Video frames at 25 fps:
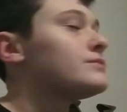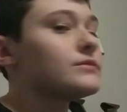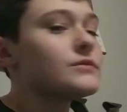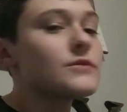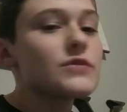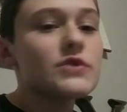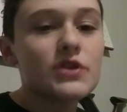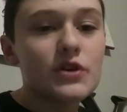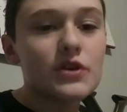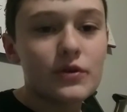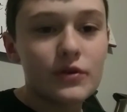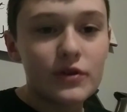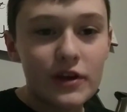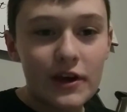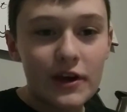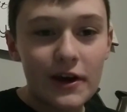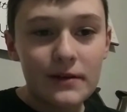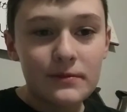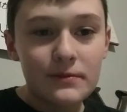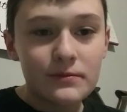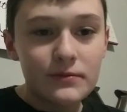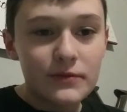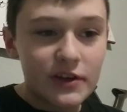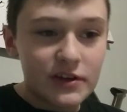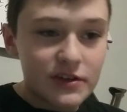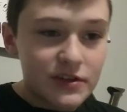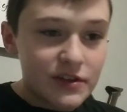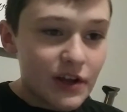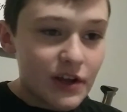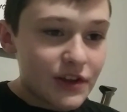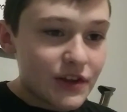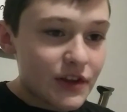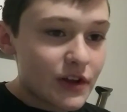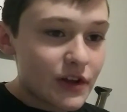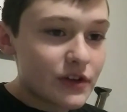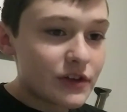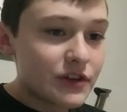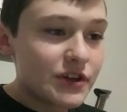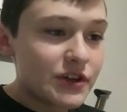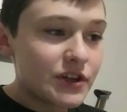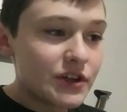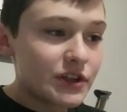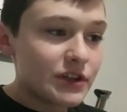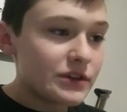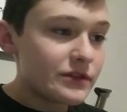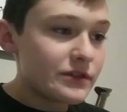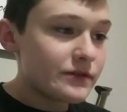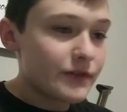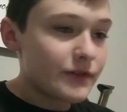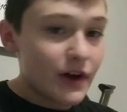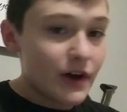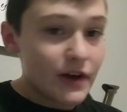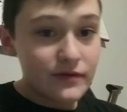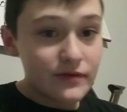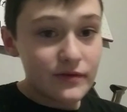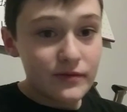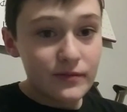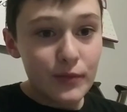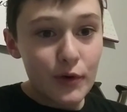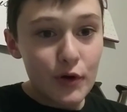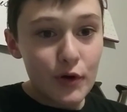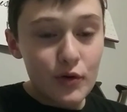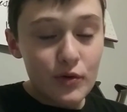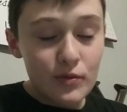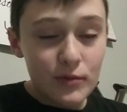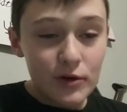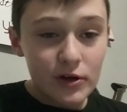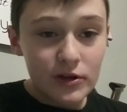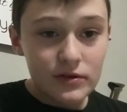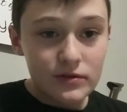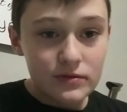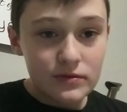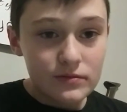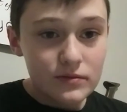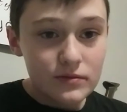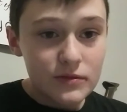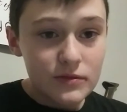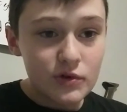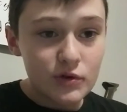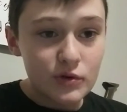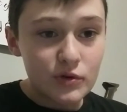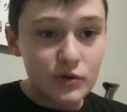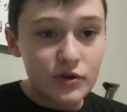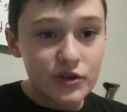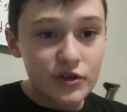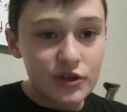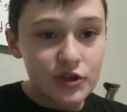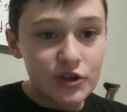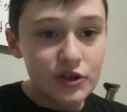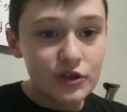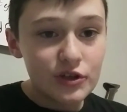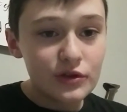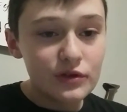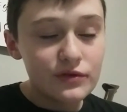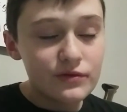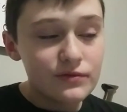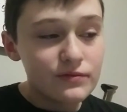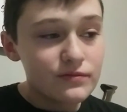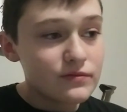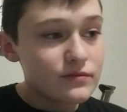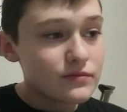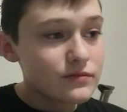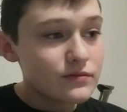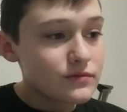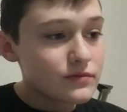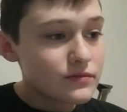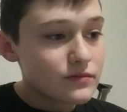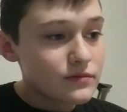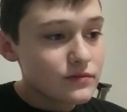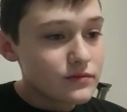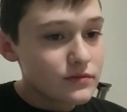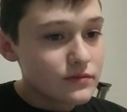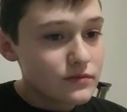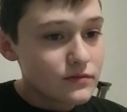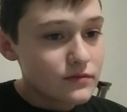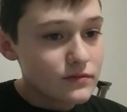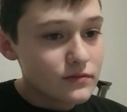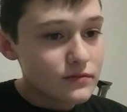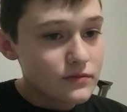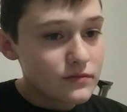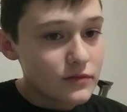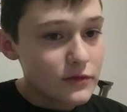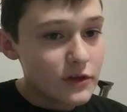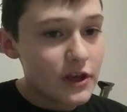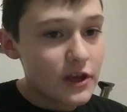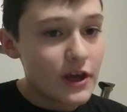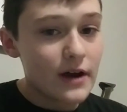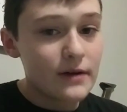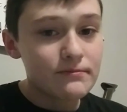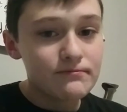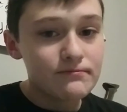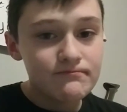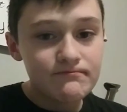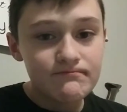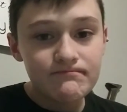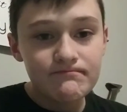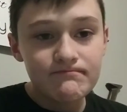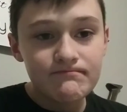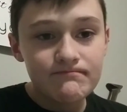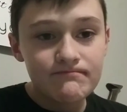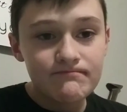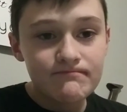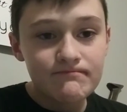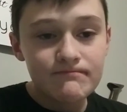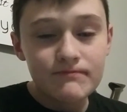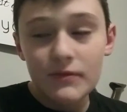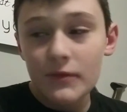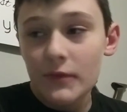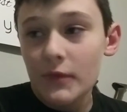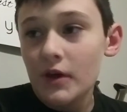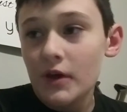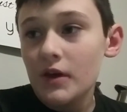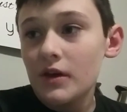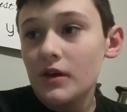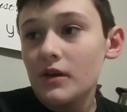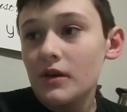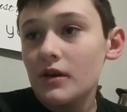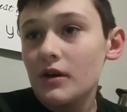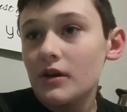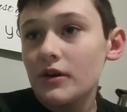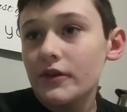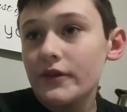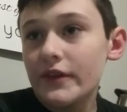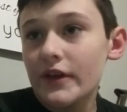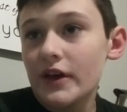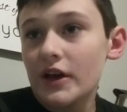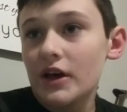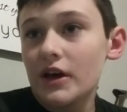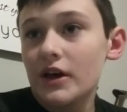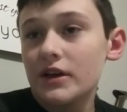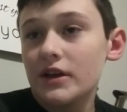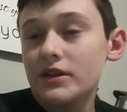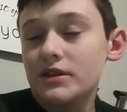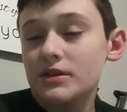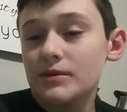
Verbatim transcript: so yeah, there's technically an Elite Five in Pokemon Sword and Shield. Yeah. That's